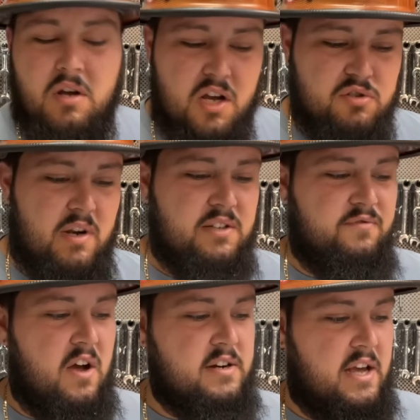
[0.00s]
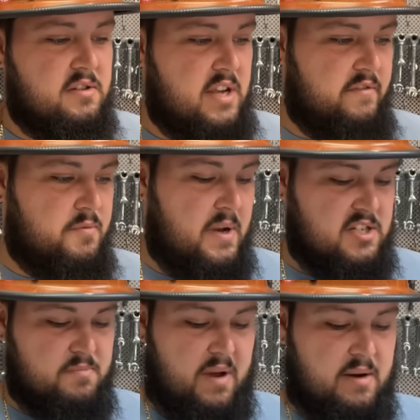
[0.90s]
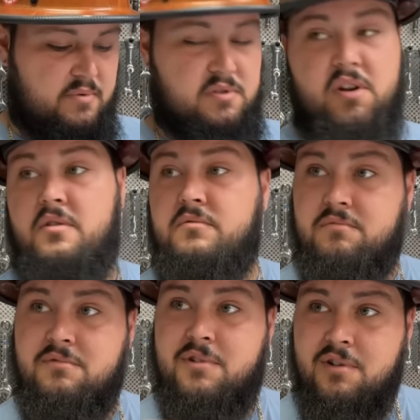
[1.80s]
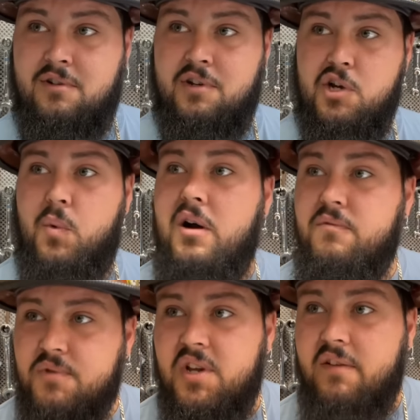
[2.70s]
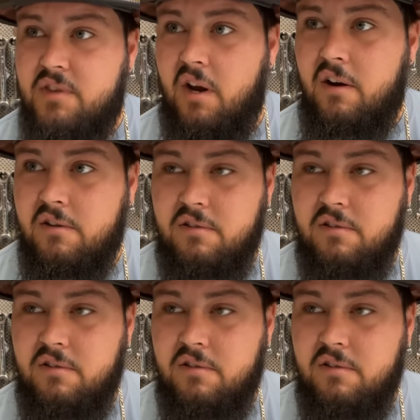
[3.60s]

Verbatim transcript: I shrank the font down and saved two pieces of paper, so you're welcome for saving the earth.